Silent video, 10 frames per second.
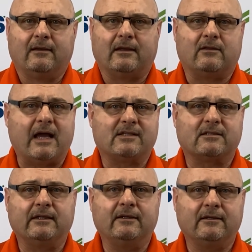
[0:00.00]
Now
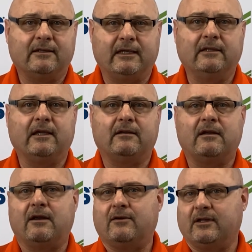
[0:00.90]
lastly, chelated
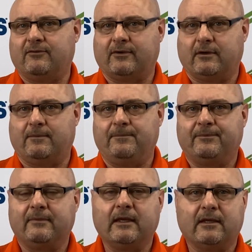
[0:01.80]
iron in furrow.
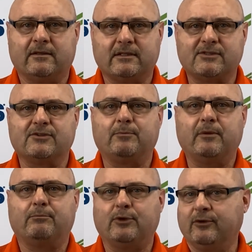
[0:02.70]
Now this has
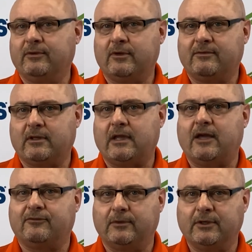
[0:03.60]
been proven over the
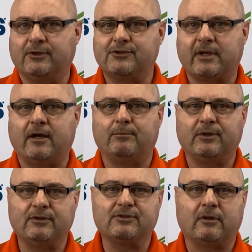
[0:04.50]
last few years to help
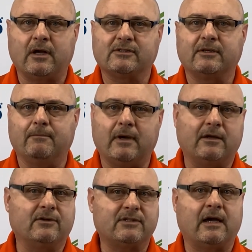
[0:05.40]
reduce loss in
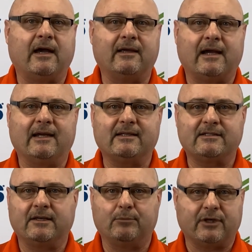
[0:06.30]
moderate to high
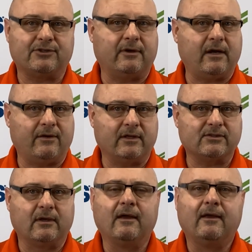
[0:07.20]
IDC pressure
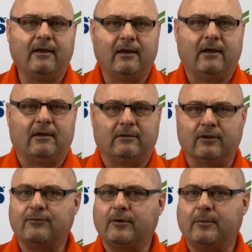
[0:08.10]
areas.
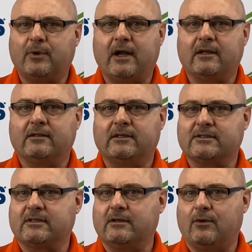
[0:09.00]
Look for a product
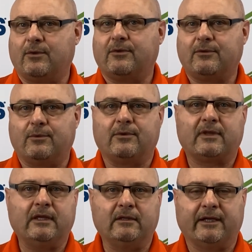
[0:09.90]
that's an orth-orth
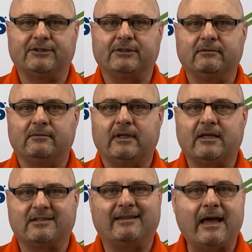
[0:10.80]
chelation,
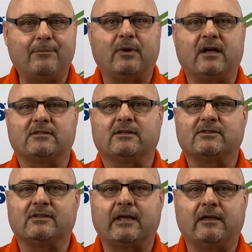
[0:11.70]
as that
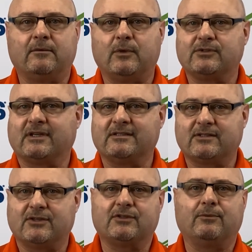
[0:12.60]
process has had the most
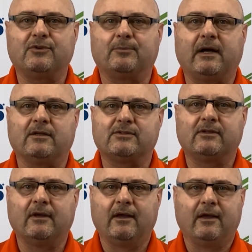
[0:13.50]
consistent
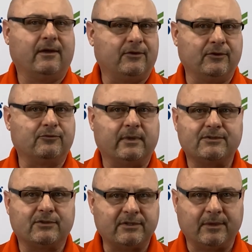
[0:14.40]
response. Use
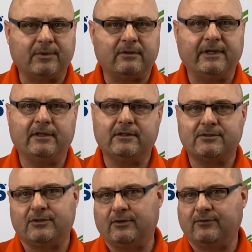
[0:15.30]
rates are typically in the
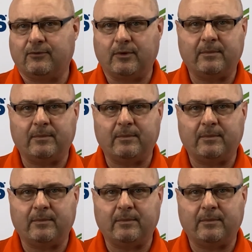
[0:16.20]
2 to 4